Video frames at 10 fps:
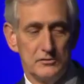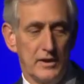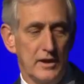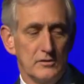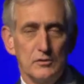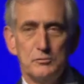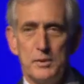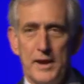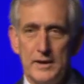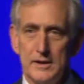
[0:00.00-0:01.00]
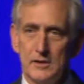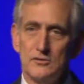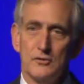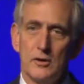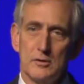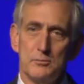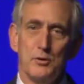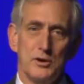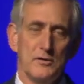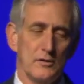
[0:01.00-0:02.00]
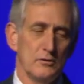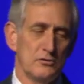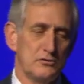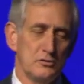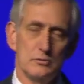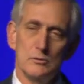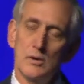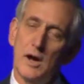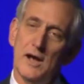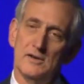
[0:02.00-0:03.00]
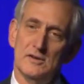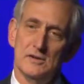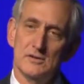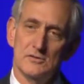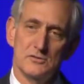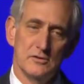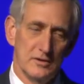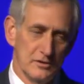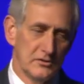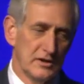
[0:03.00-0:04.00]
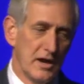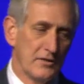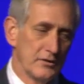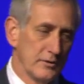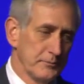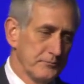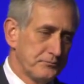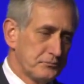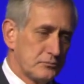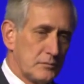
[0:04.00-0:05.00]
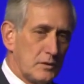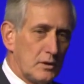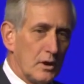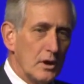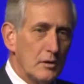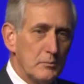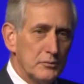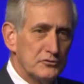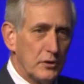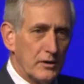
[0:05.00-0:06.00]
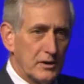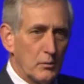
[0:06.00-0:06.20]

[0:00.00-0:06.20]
land use planning, and started putting those two ideas together, starting